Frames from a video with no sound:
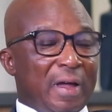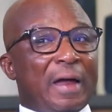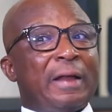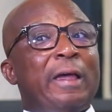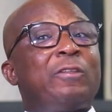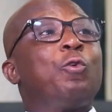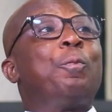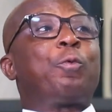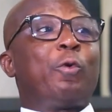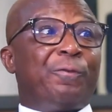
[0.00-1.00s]
And then it
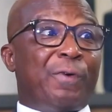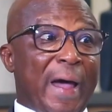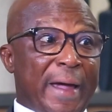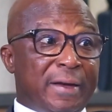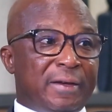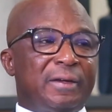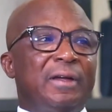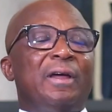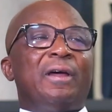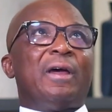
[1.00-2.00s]
will provide
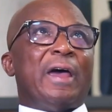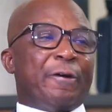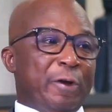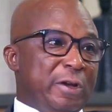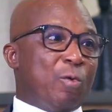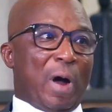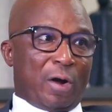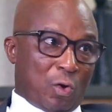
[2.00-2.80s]
a renewal